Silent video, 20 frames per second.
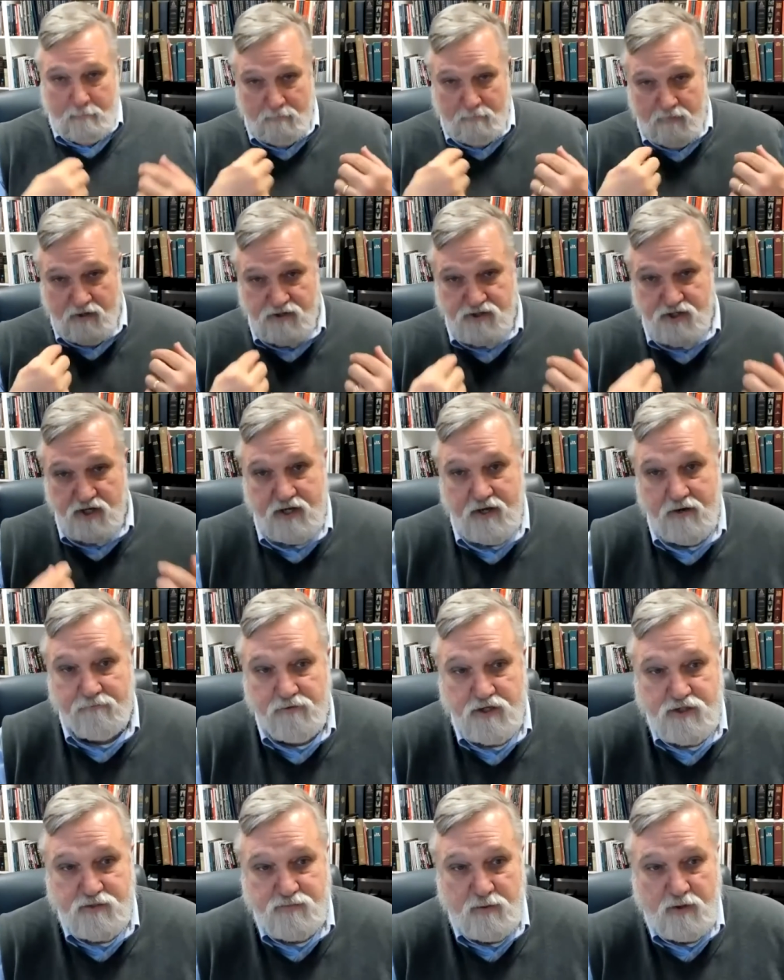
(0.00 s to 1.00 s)
There's a
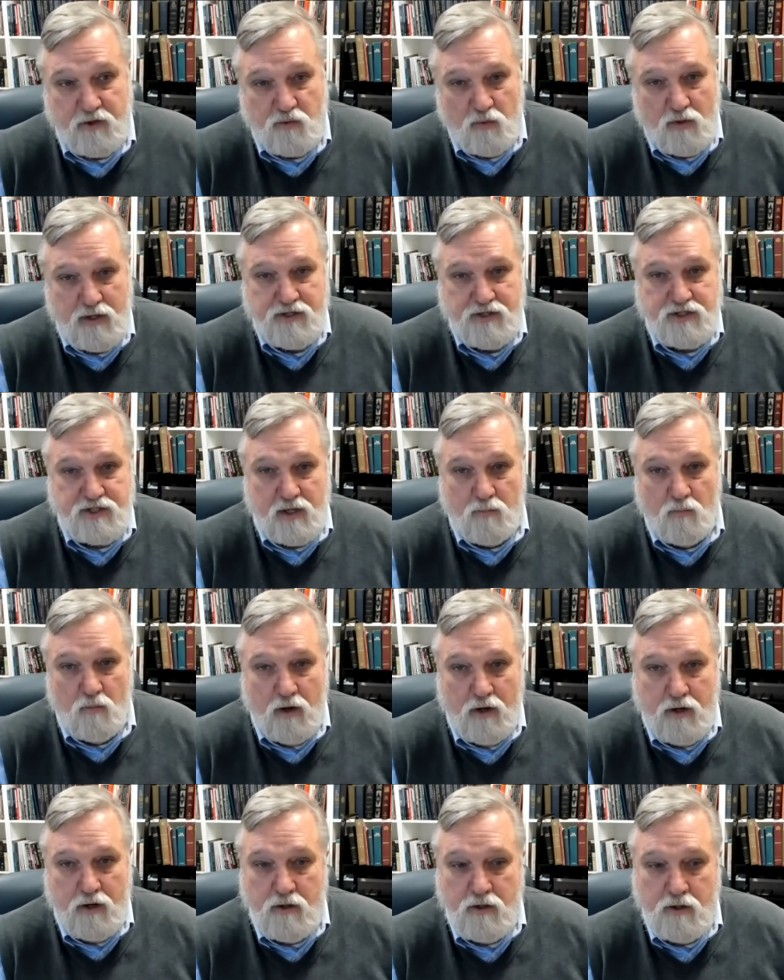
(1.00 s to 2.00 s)
difference between
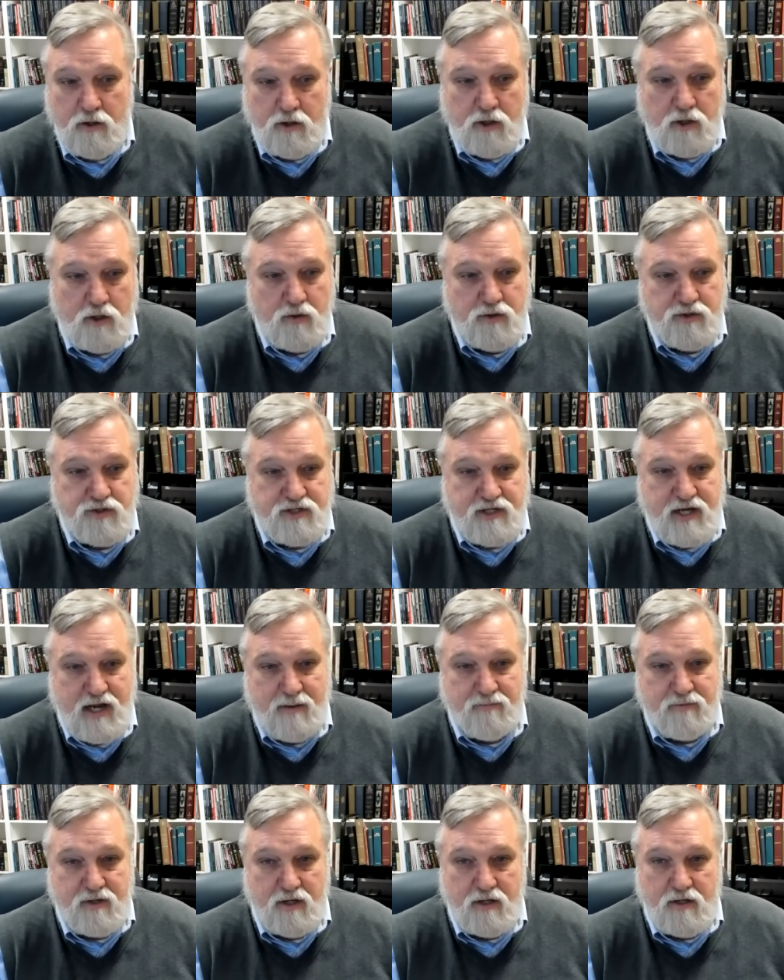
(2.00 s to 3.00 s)
someone who's
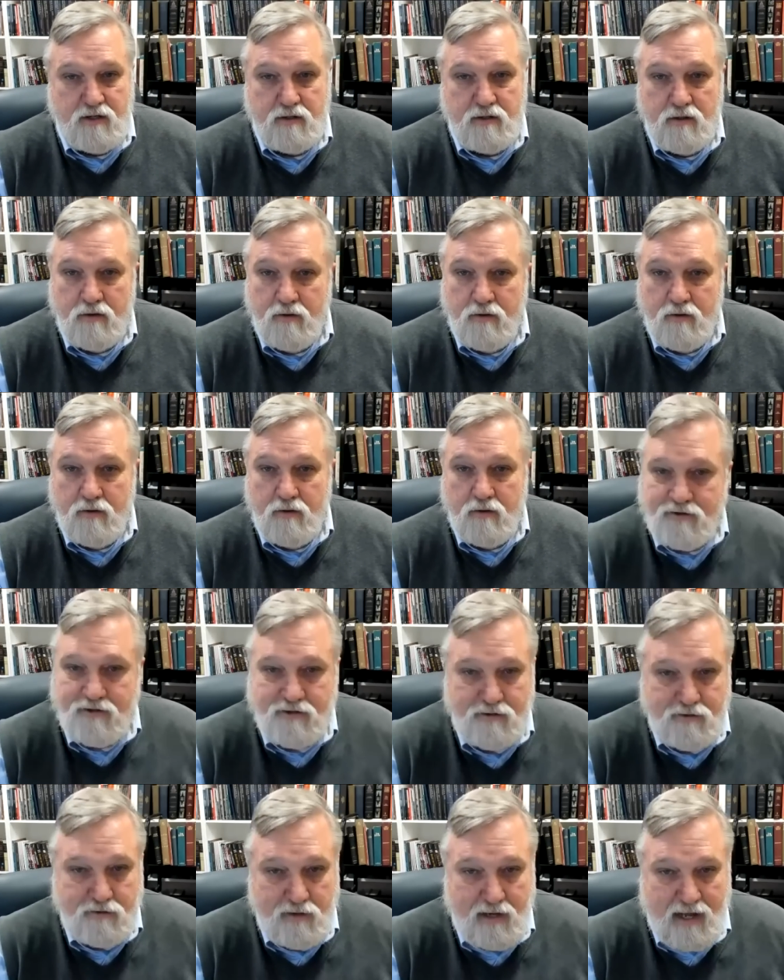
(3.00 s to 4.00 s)
tempted
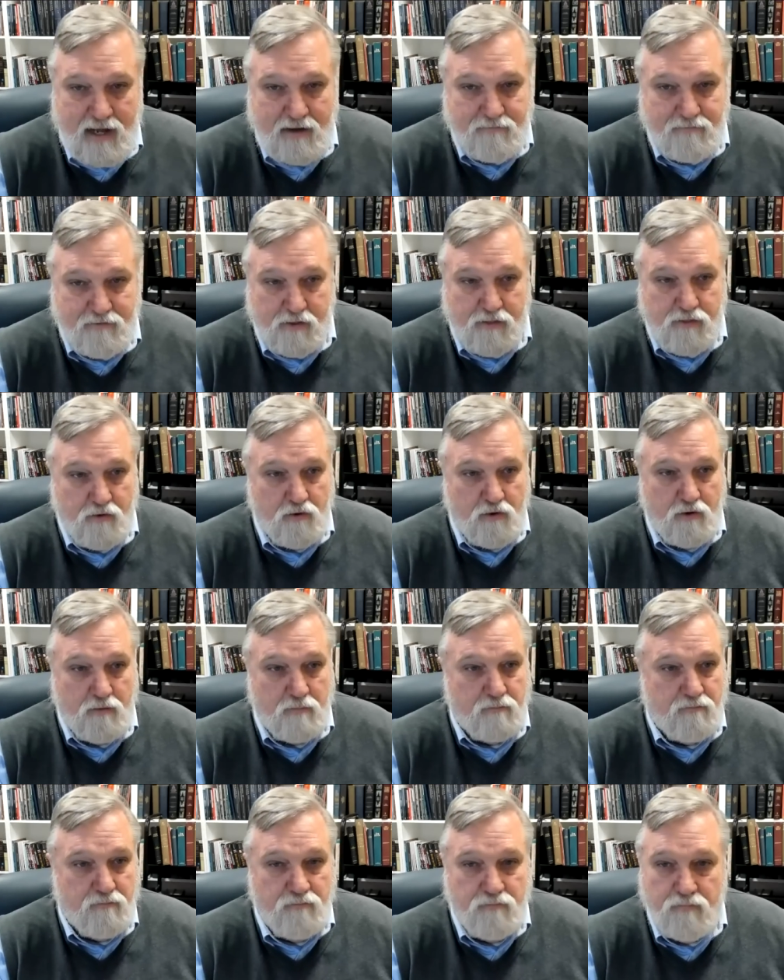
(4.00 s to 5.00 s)
to have a third
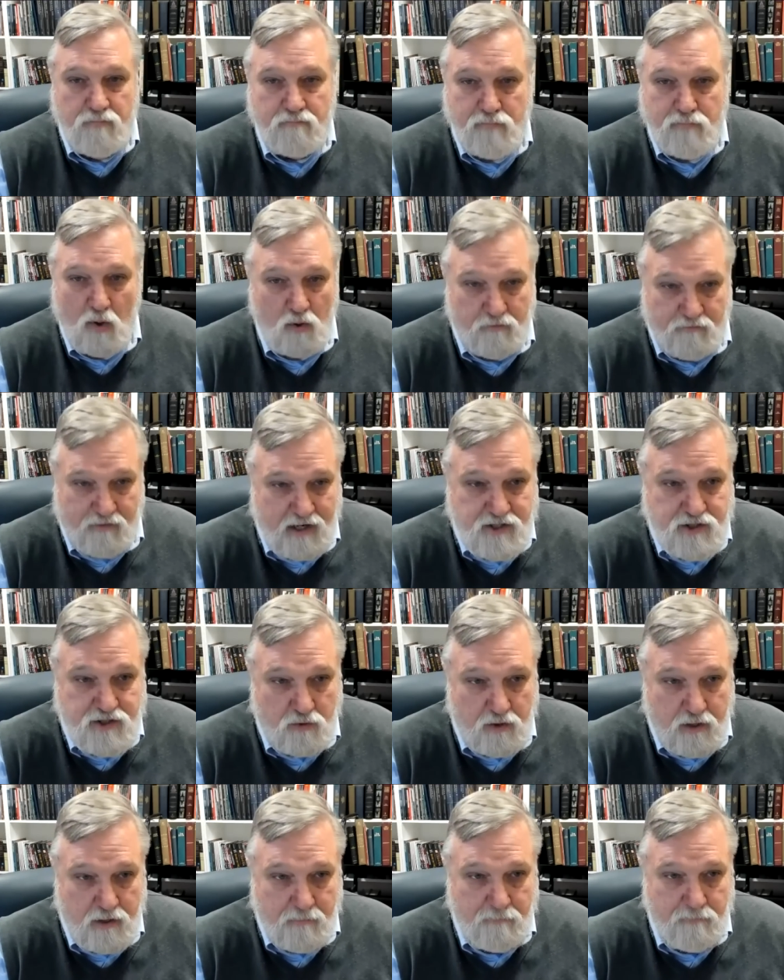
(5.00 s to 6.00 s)
bowl of ice
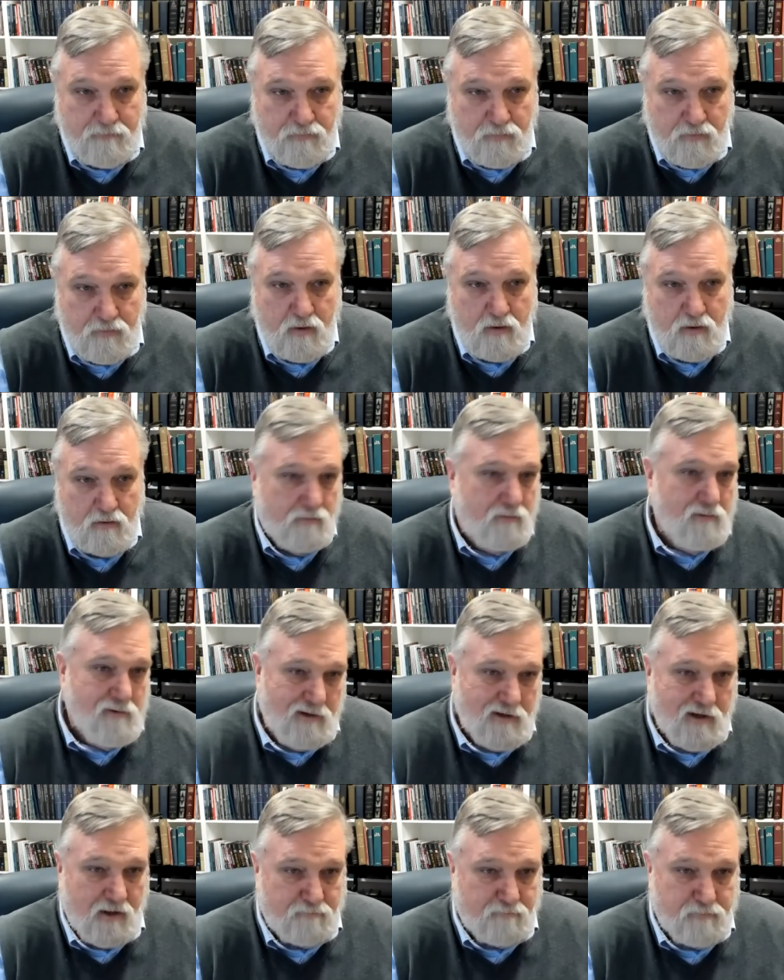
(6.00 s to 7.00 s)
cream
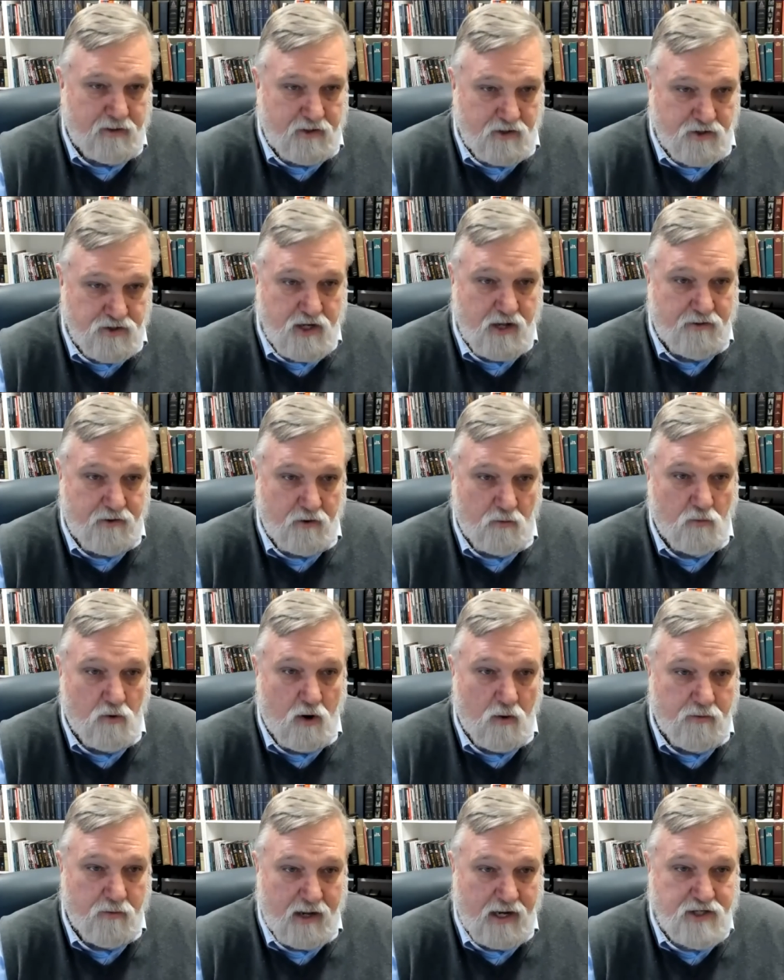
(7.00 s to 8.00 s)
and not but there's nothing
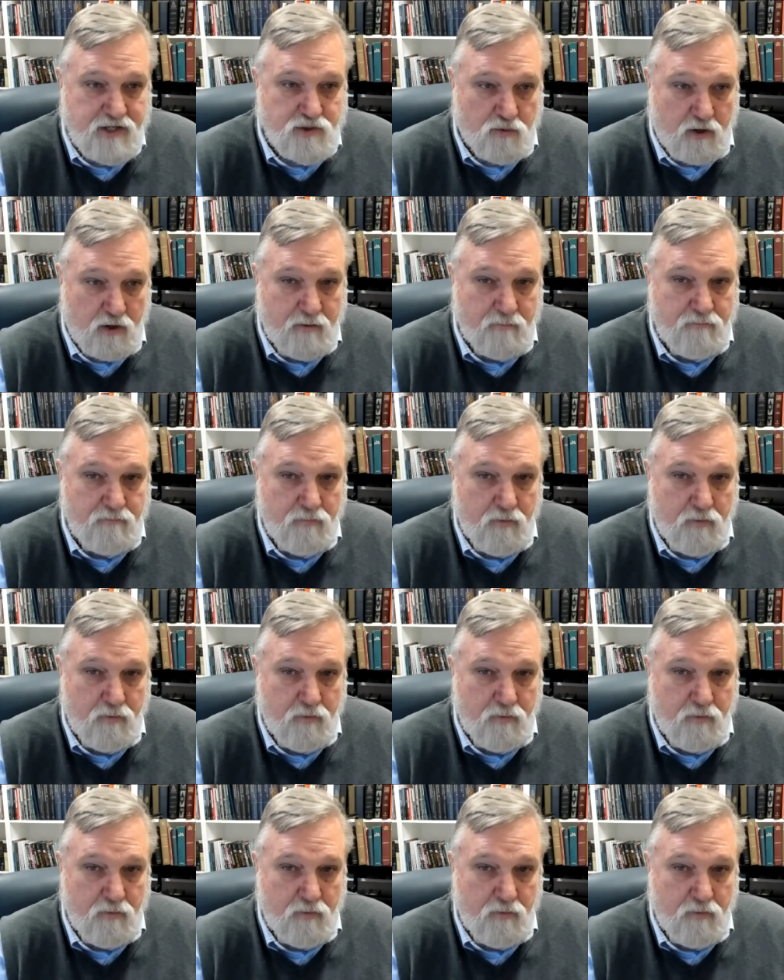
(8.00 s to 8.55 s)
wrong with ice cream